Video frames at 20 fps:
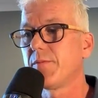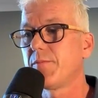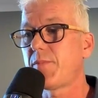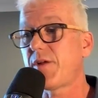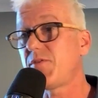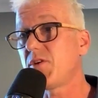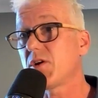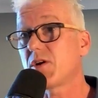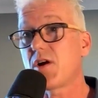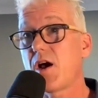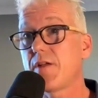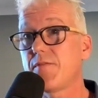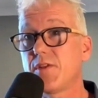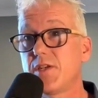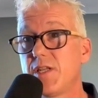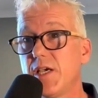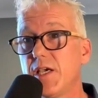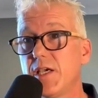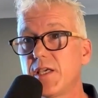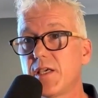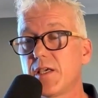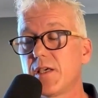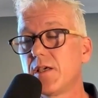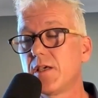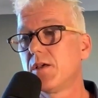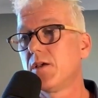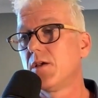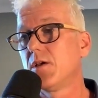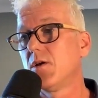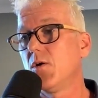But if you're kind of a dick,
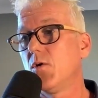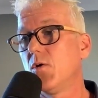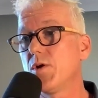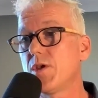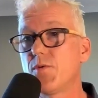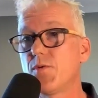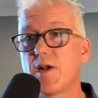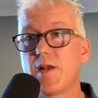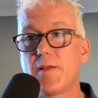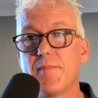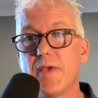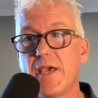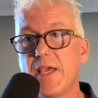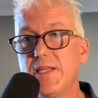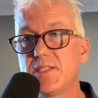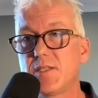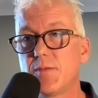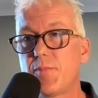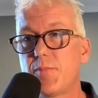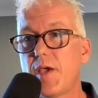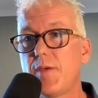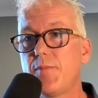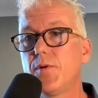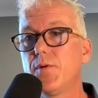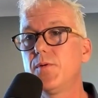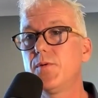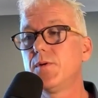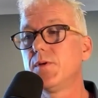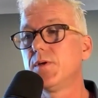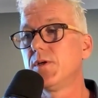or you're really mean to
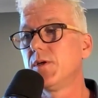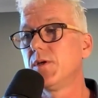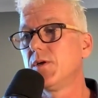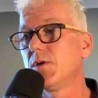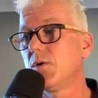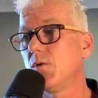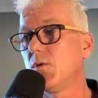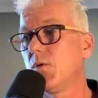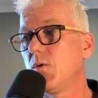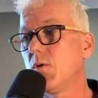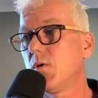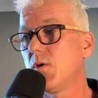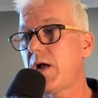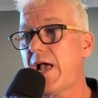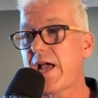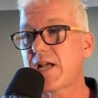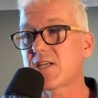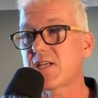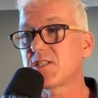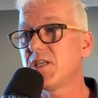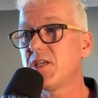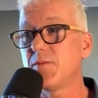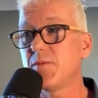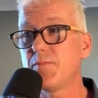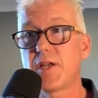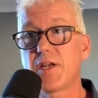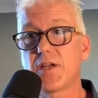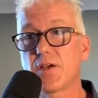people, or actually you're a bit